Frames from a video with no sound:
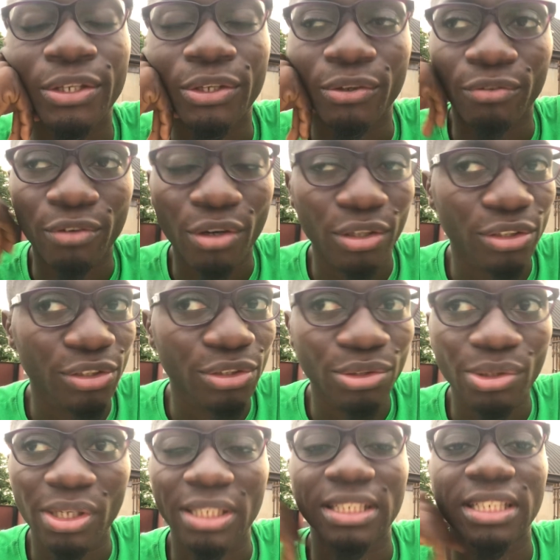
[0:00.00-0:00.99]
Of course, you
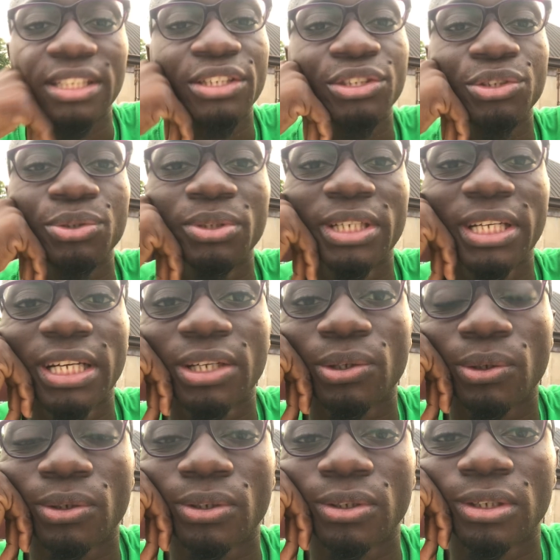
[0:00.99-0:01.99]
know, as an
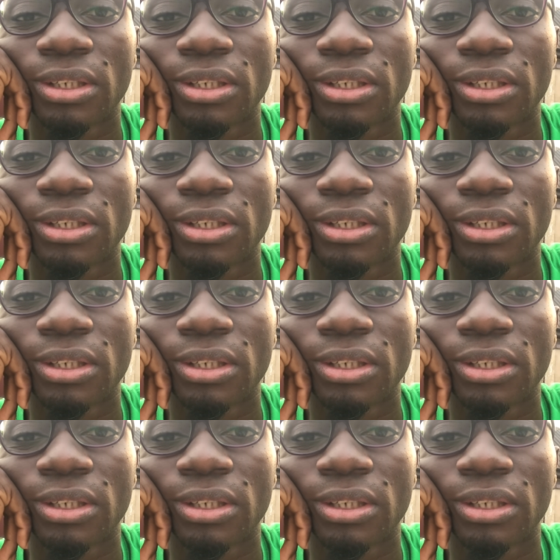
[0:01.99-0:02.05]
educator,